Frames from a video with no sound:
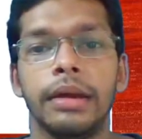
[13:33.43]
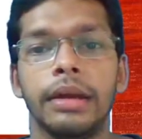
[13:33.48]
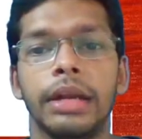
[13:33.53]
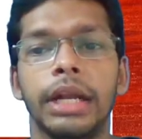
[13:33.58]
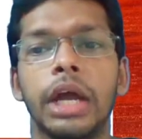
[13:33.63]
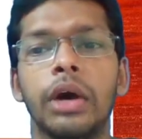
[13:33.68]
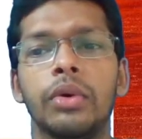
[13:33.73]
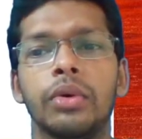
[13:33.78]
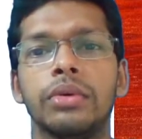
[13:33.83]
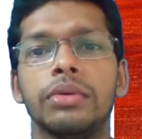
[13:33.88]

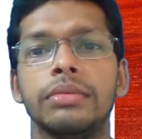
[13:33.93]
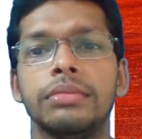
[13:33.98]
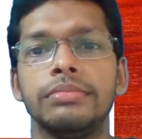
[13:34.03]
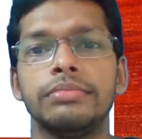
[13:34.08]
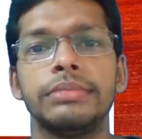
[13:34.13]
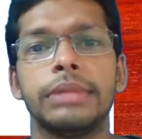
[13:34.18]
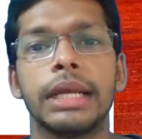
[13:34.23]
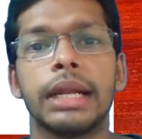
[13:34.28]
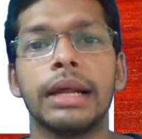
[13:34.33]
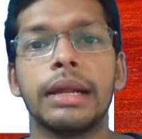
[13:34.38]
now,
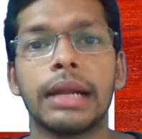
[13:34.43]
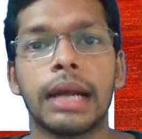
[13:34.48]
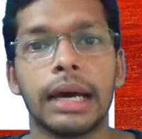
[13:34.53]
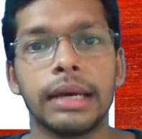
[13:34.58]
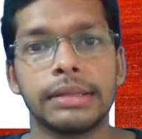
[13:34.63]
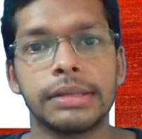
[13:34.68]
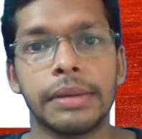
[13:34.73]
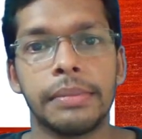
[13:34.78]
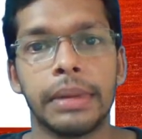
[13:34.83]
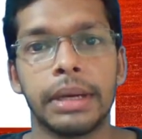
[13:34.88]
there are
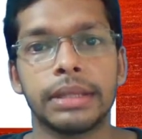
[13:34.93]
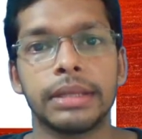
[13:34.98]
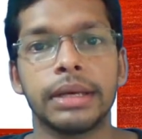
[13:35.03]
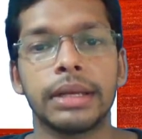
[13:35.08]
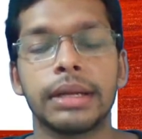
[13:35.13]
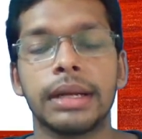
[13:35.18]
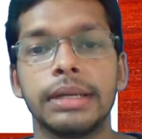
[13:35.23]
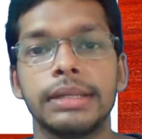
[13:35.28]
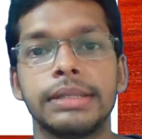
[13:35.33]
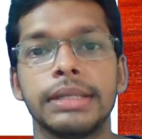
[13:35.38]
some
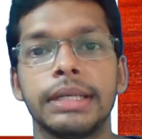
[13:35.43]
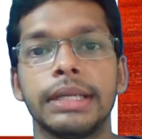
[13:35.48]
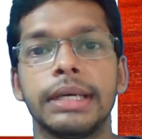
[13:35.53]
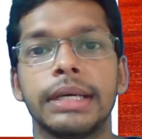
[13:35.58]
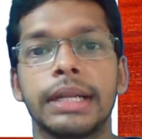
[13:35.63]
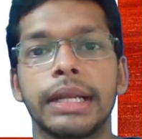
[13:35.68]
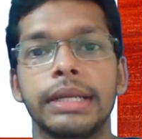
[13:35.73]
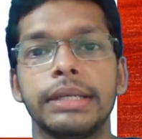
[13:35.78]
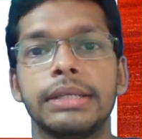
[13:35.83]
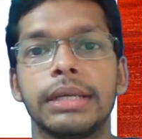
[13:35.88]
other
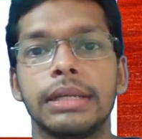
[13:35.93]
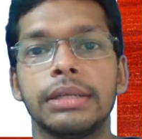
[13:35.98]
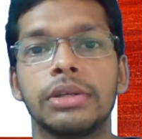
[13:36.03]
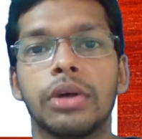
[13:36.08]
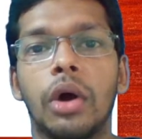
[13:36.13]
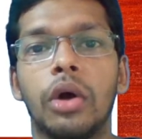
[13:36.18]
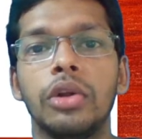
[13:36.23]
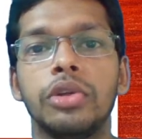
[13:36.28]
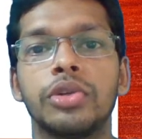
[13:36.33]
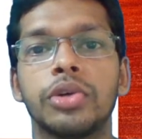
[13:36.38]
considerations
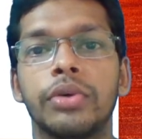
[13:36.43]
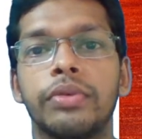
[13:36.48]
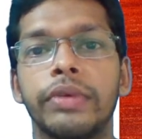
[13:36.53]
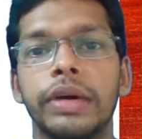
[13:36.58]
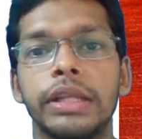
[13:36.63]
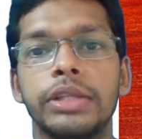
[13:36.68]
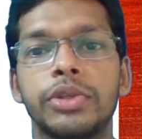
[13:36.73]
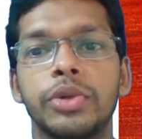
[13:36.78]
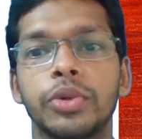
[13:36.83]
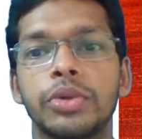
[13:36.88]
also
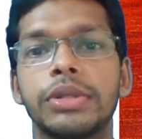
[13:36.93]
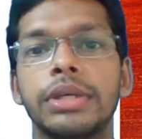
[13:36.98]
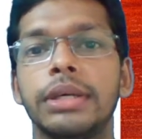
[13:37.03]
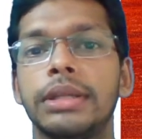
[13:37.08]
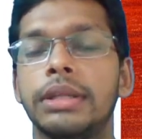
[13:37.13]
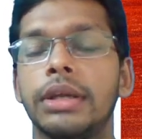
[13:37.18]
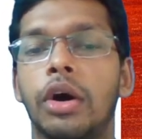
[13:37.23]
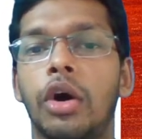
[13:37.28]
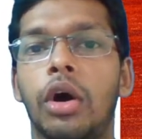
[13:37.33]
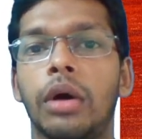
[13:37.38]
while
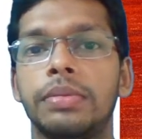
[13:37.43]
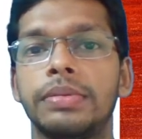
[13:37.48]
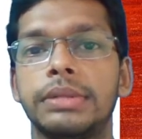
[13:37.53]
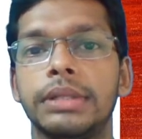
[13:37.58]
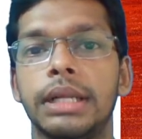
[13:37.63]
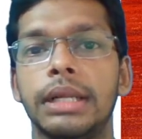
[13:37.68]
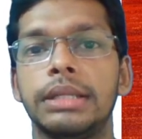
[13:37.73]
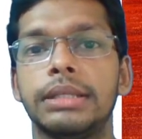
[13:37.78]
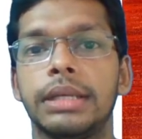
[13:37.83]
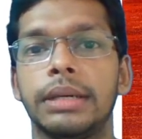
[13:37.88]
choosing the
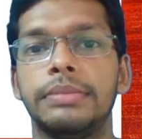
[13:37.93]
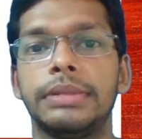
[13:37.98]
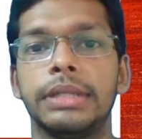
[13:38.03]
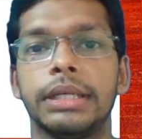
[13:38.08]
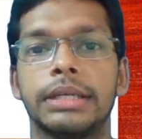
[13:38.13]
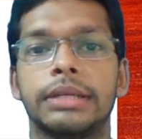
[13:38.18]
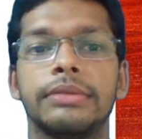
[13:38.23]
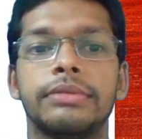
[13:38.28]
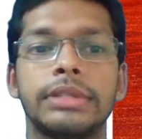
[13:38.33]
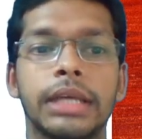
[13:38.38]
optional
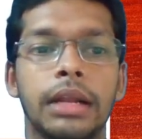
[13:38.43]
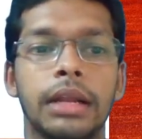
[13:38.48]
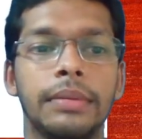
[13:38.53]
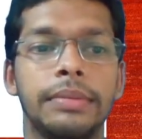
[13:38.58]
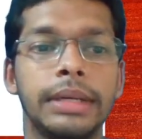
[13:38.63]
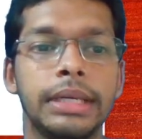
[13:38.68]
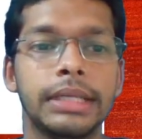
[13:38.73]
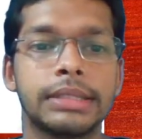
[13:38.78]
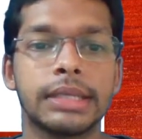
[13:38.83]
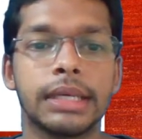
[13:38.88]
subject, which I'll
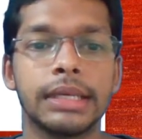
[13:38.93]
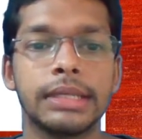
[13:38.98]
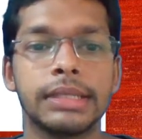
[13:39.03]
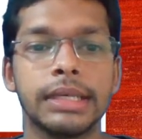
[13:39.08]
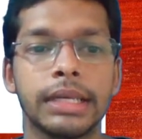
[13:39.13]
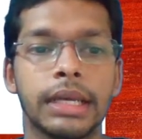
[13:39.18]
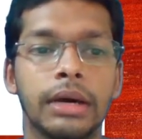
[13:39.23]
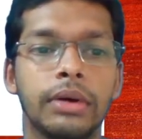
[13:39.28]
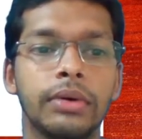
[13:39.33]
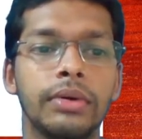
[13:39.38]
be
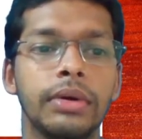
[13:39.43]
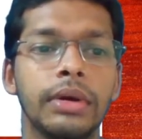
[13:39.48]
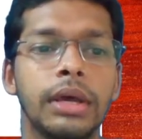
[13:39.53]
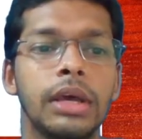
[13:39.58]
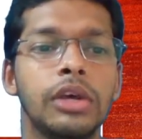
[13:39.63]
discussing now.